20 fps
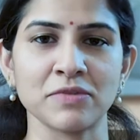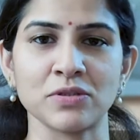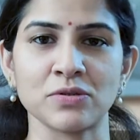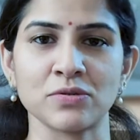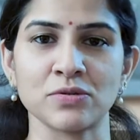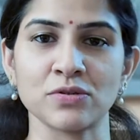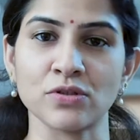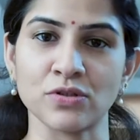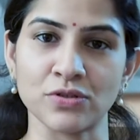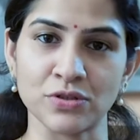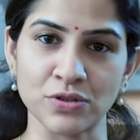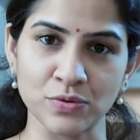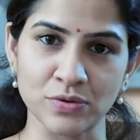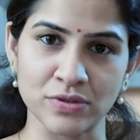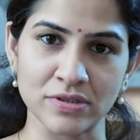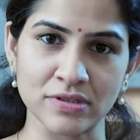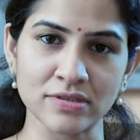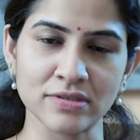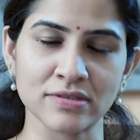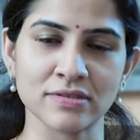you know, your
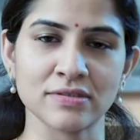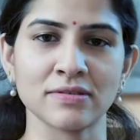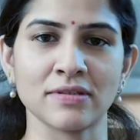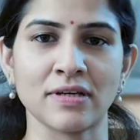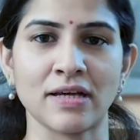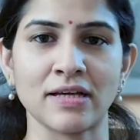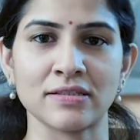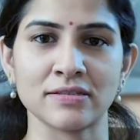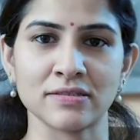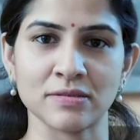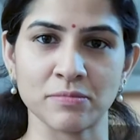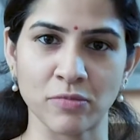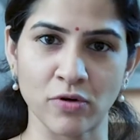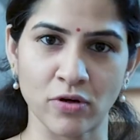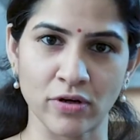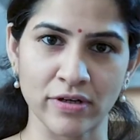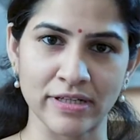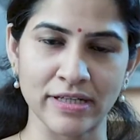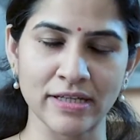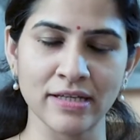uterus has a
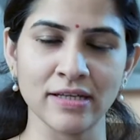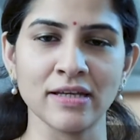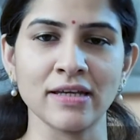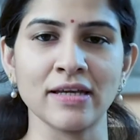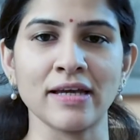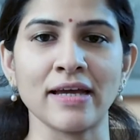body